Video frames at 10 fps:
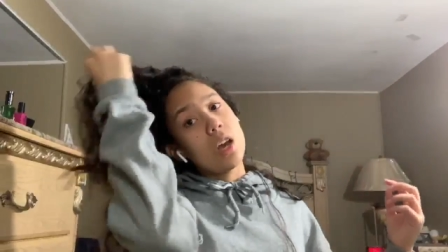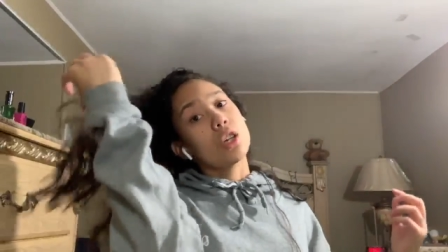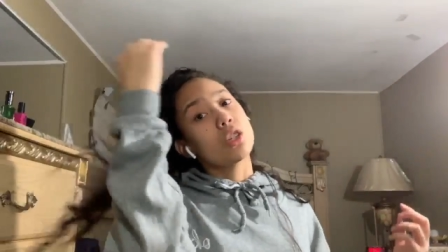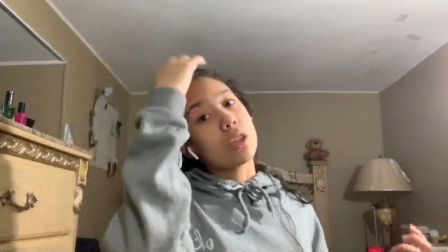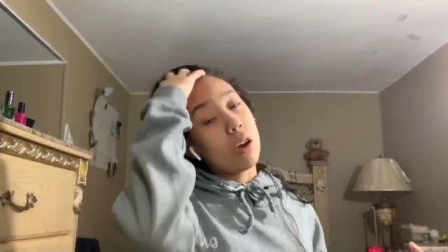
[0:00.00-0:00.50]

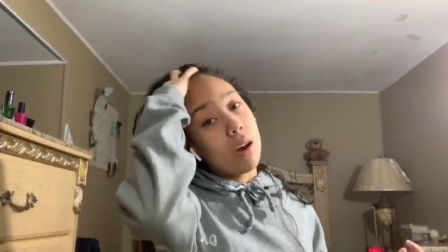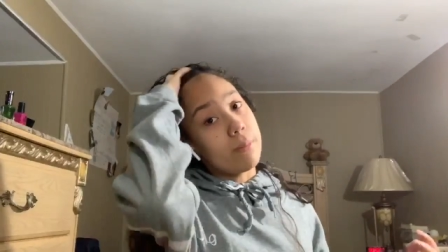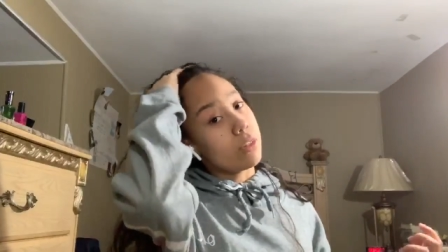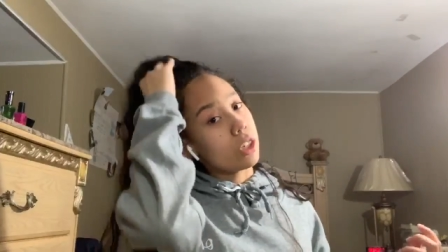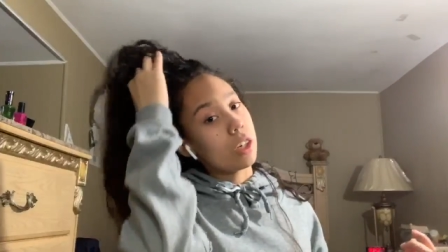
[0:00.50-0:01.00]
So
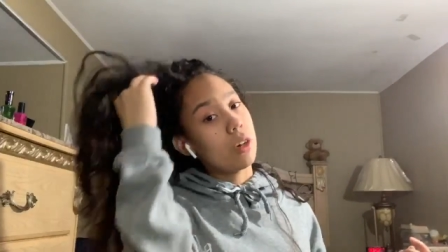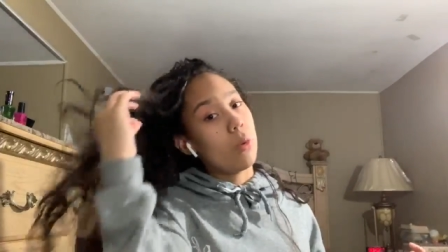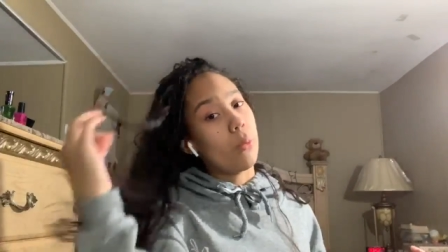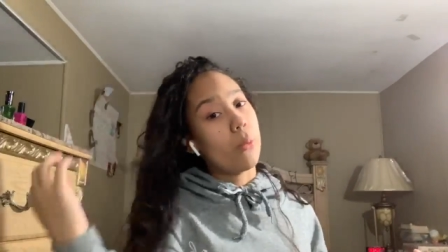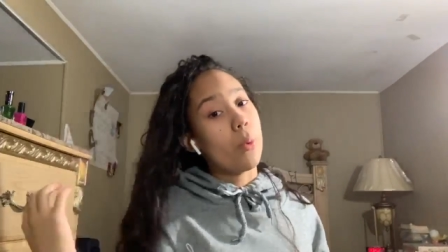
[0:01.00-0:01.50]
I'm just
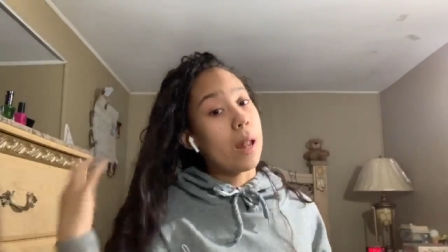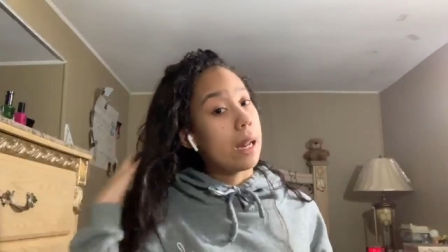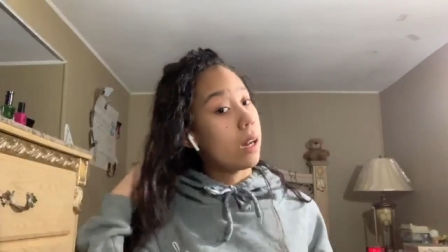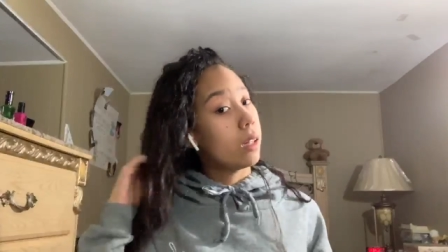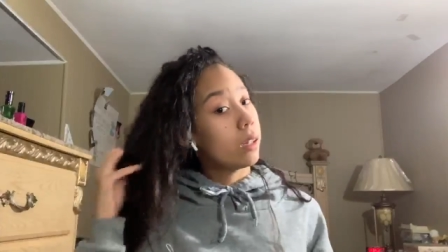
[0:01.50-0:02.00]
gonna wet
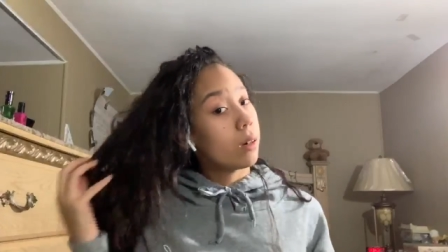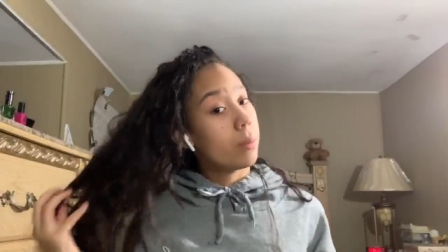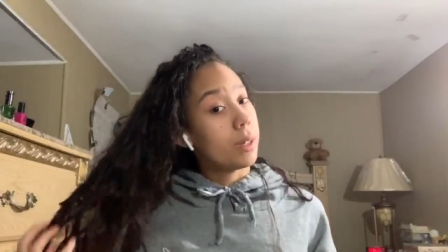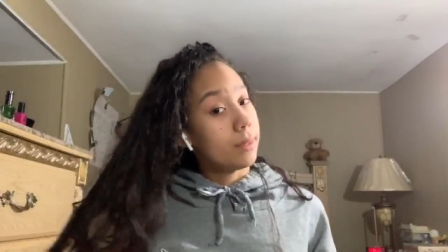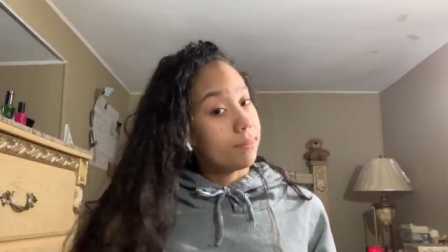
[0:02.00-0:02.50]
it a little
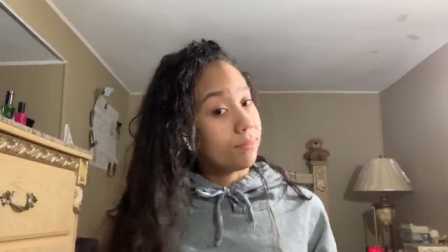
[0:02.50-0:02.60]
bit